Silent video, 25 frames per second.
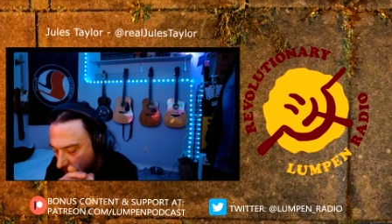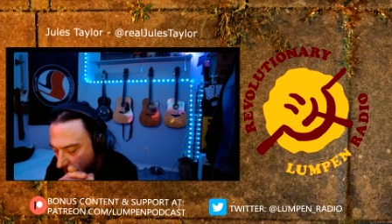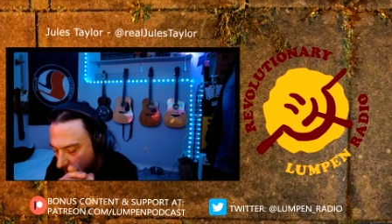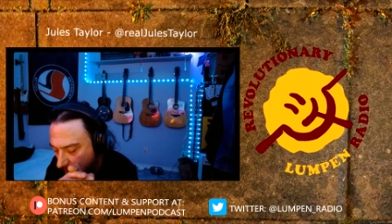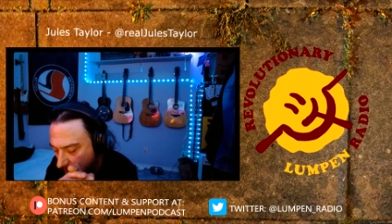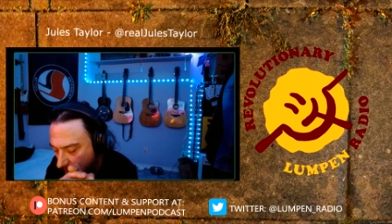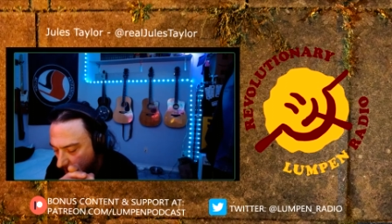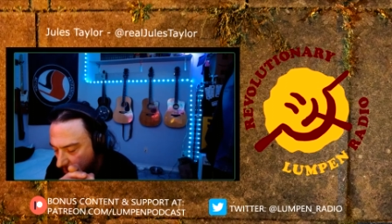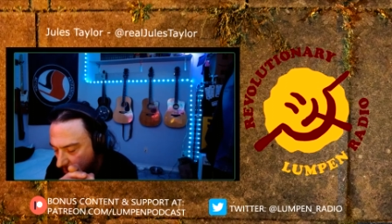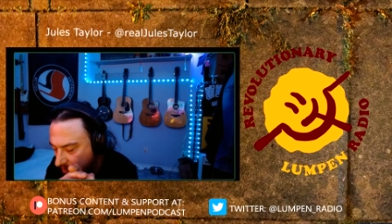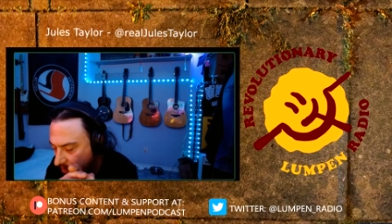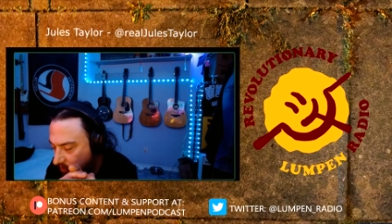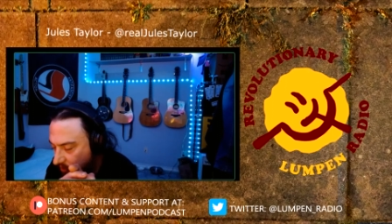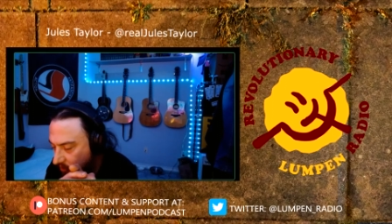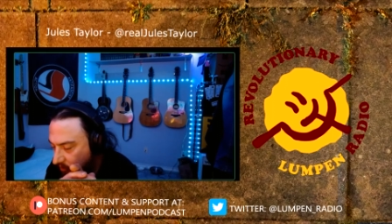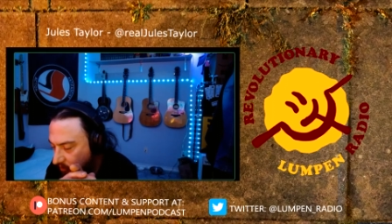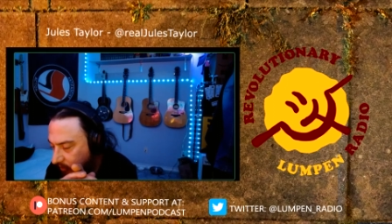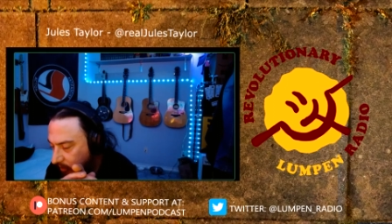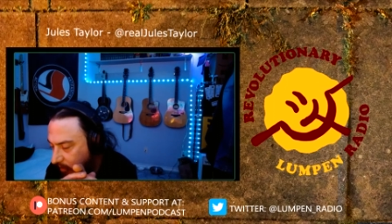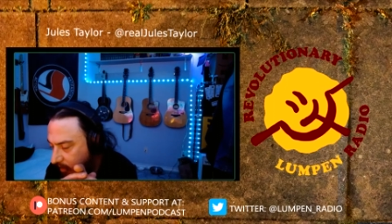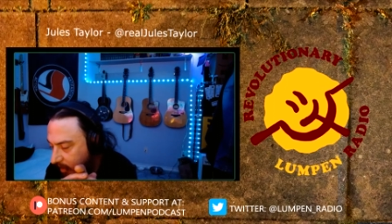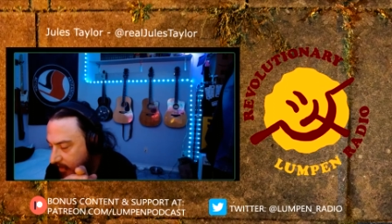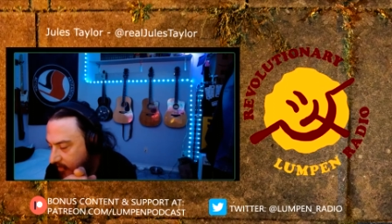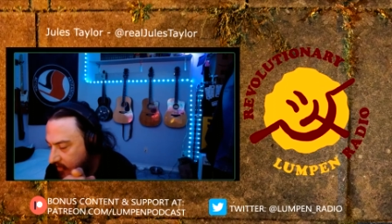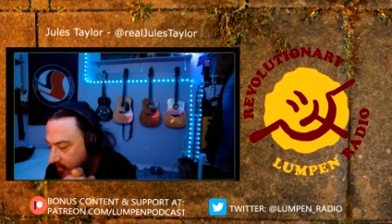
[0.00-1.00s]
it's also
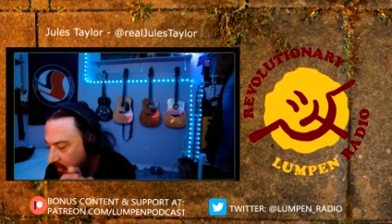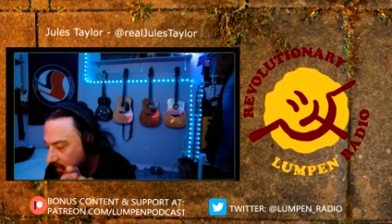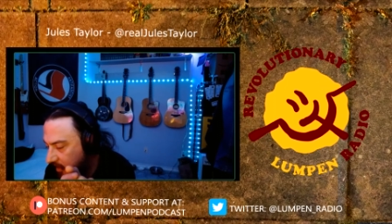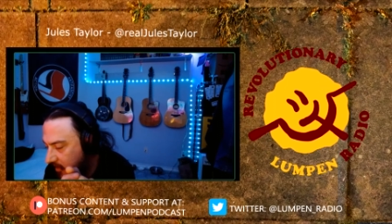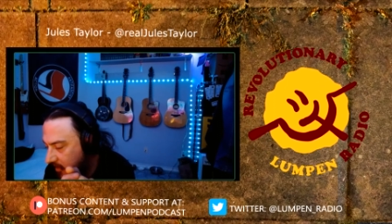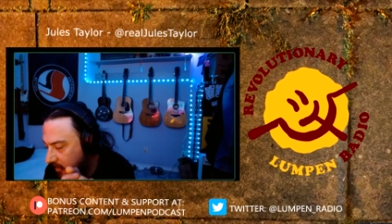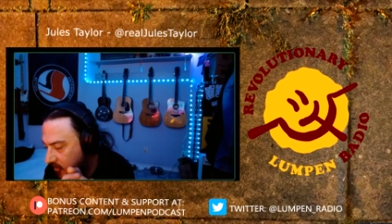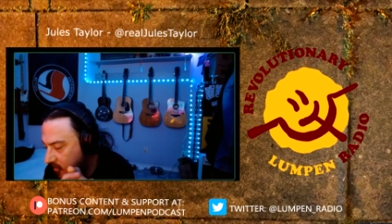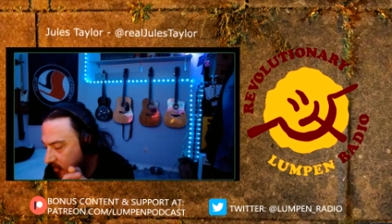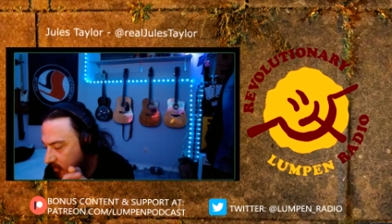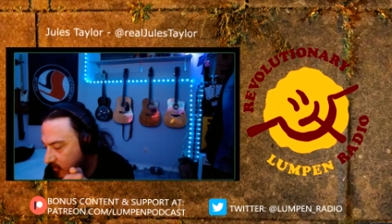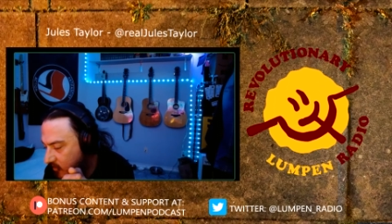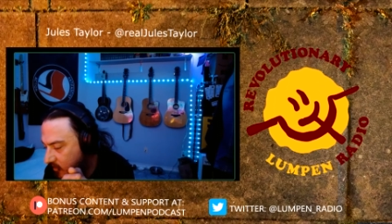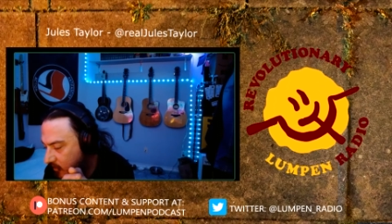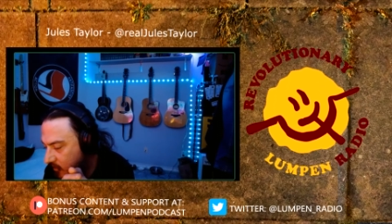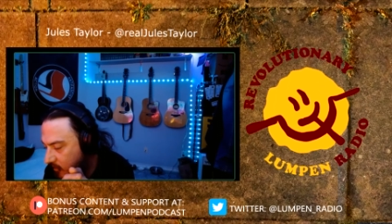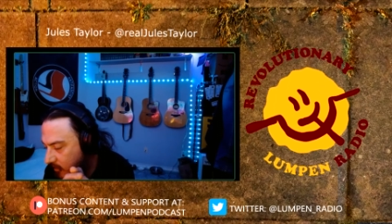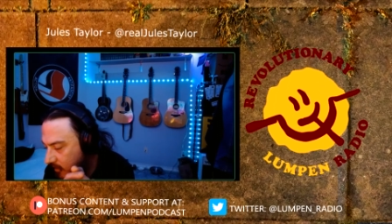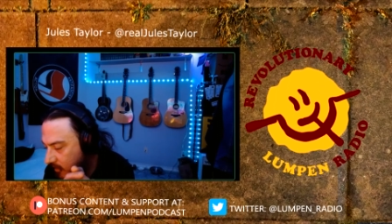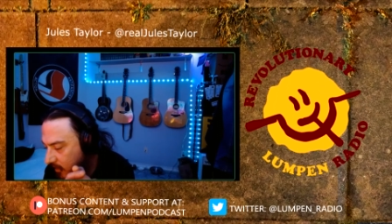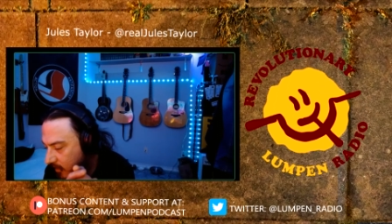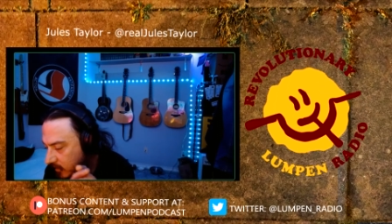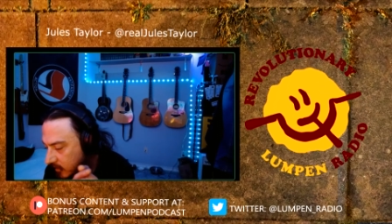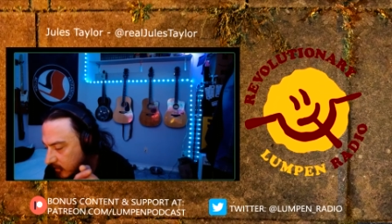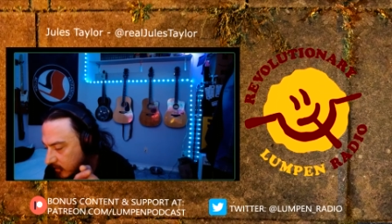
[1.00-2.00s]
very it's also
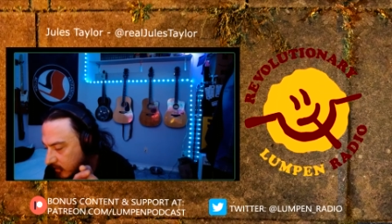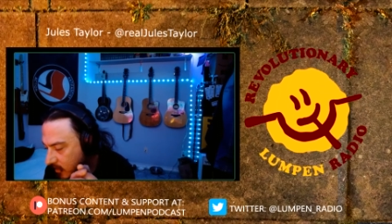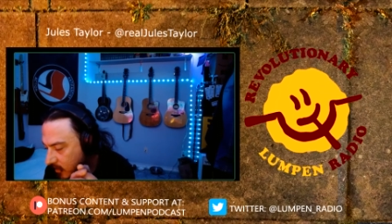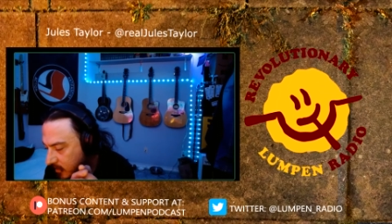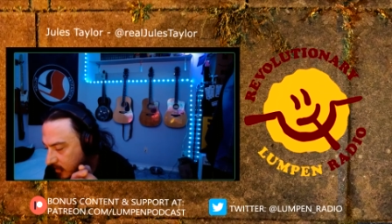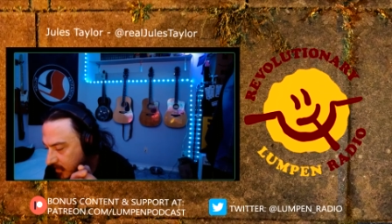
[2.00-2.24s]
a large,